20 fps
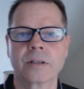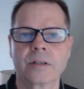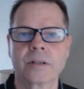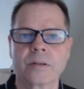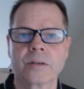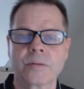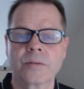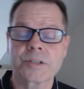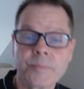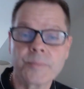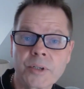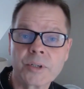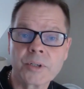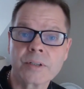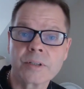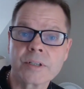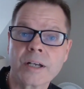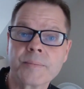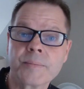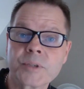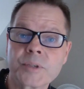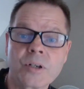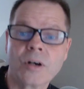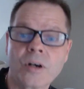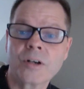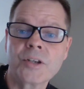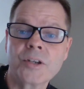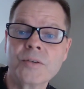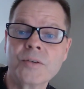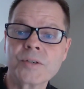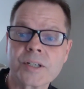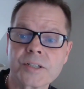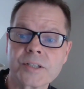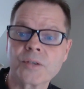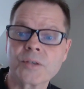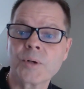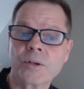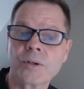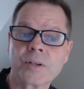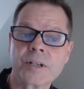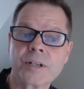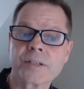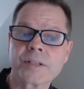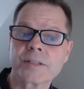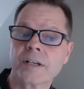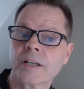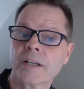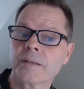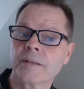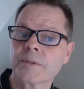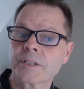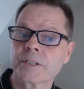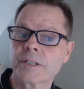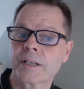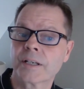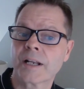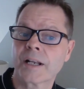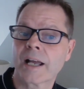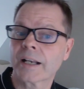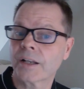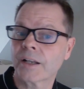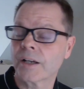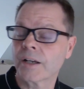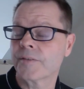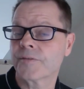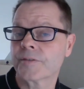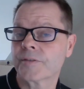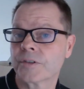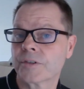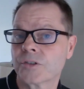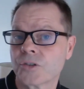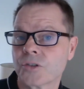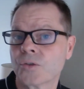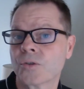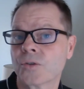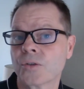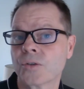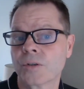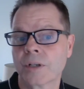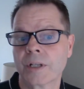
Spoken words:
Well, sometimes God uses the wilderness times in our life to draw